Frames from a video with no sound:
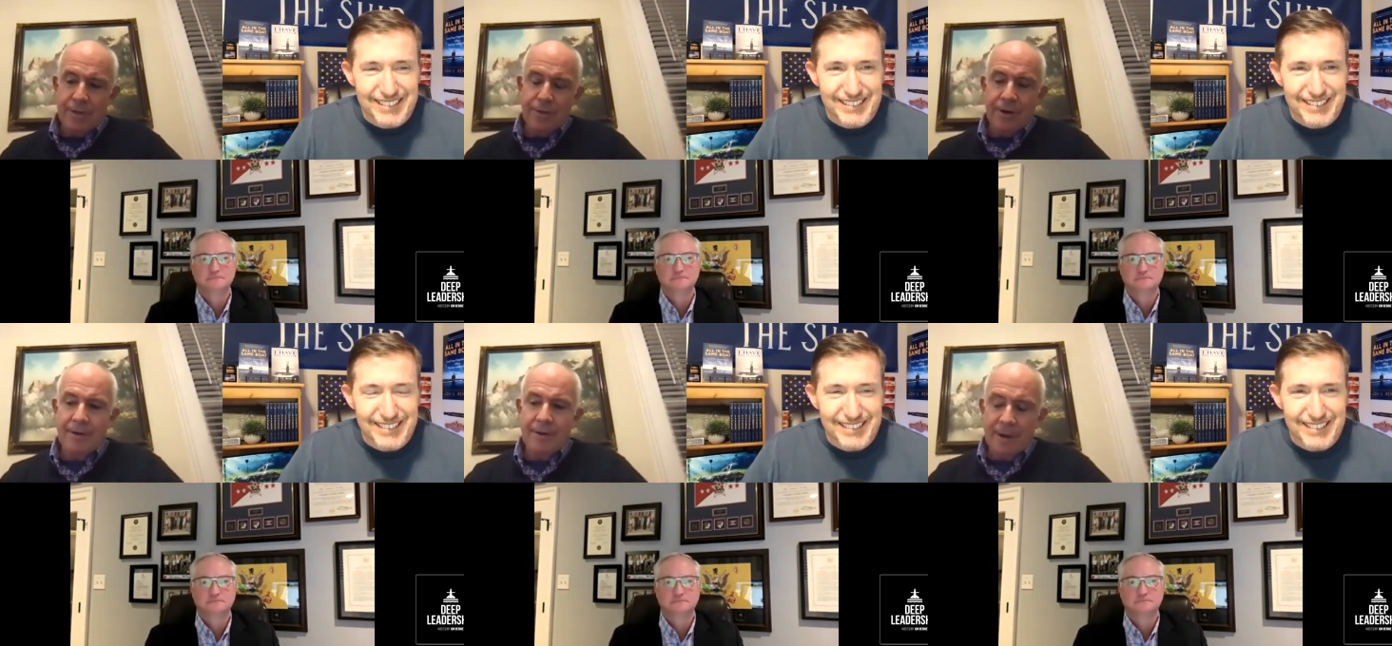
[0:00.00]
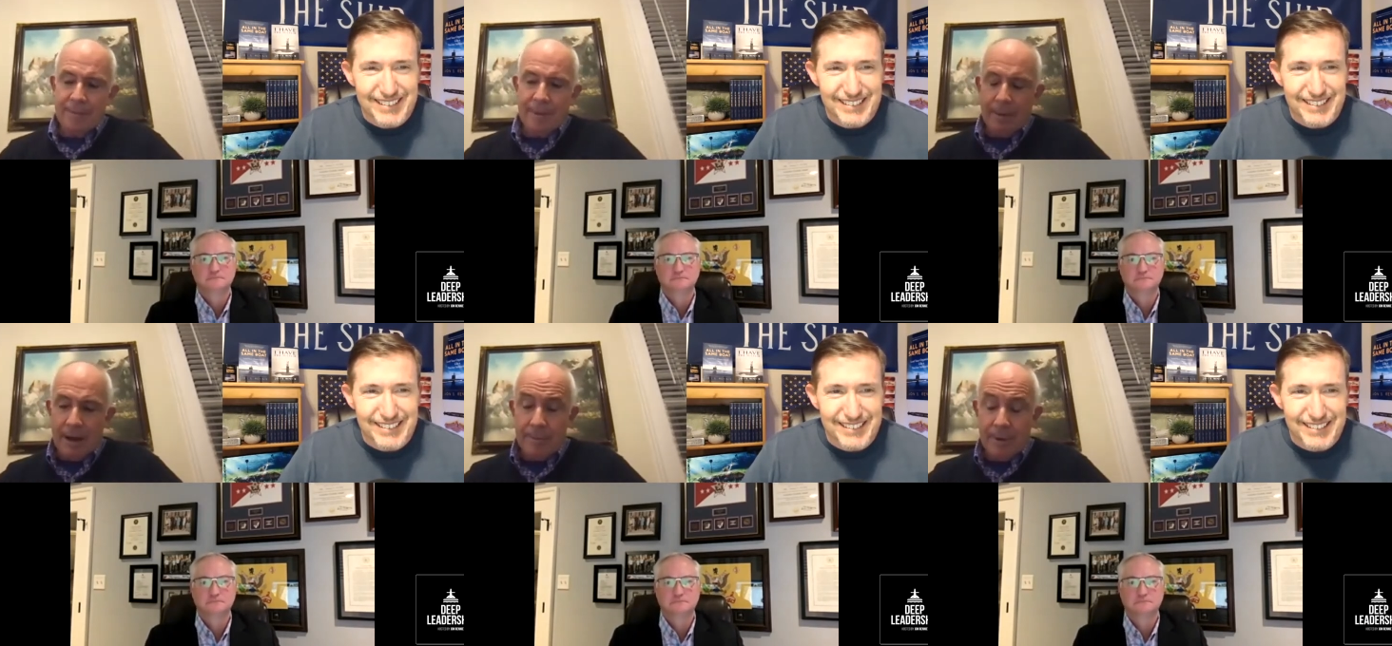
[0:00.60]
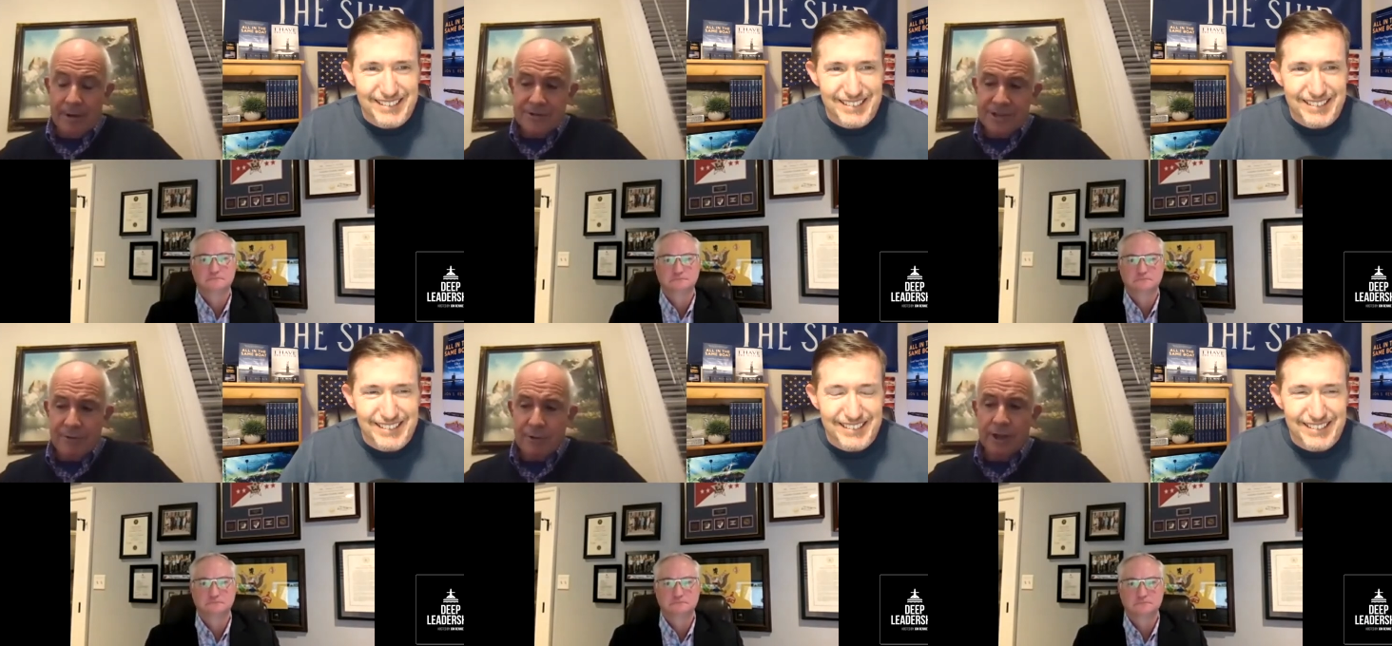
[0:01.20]
Speaker 1: a, a, a,
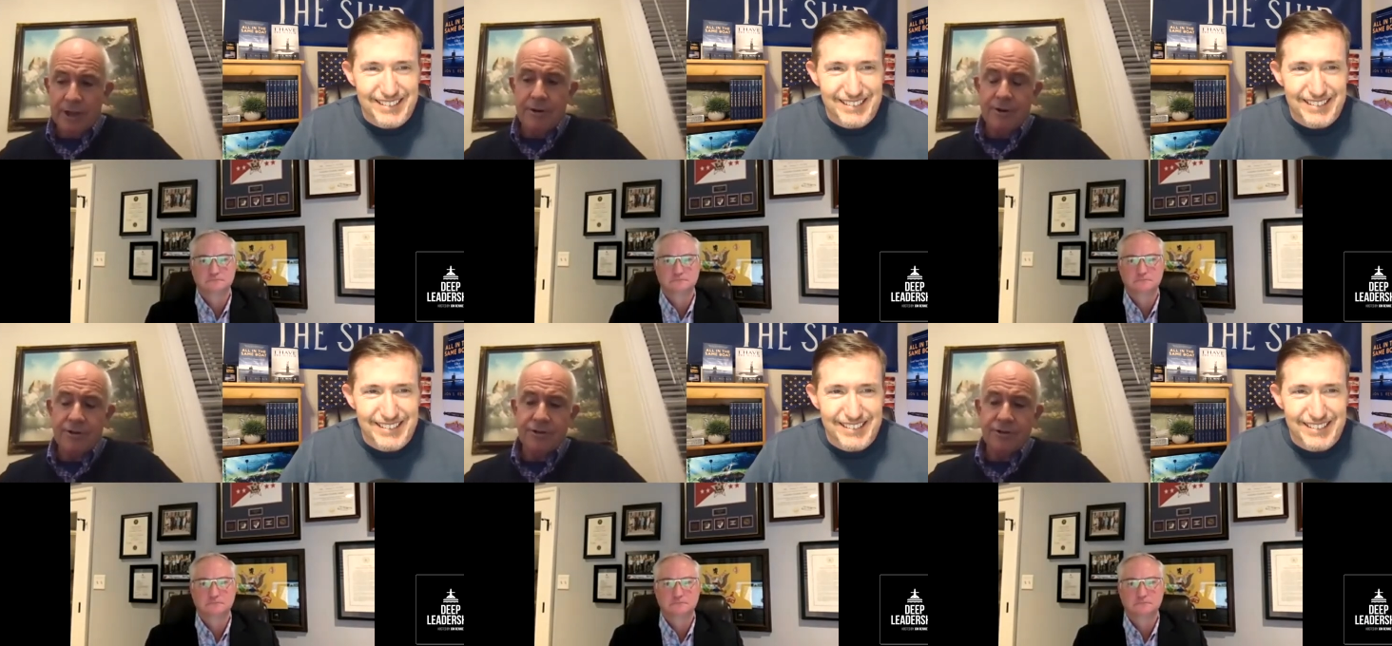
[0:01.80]
several leaders,